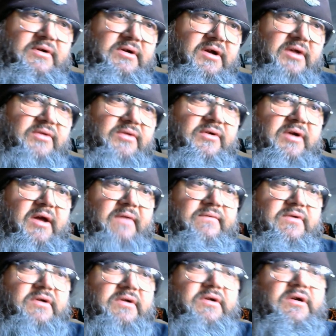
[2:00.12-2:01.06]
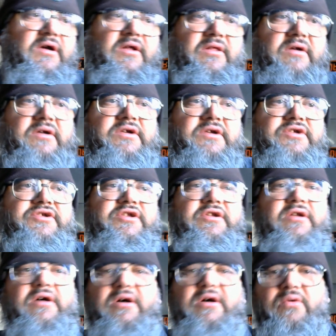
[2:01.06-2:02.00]
another, after another, just
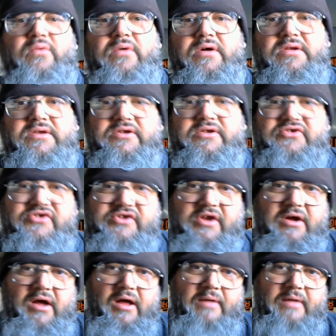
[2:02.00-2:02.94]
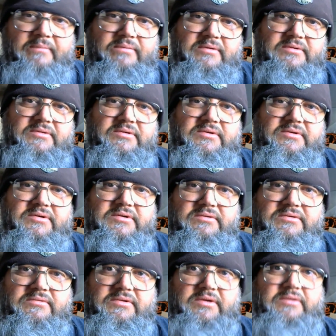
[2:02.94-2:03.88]
did not want to stop.
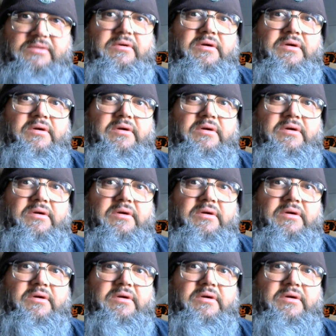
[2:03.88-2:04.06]
I'm like,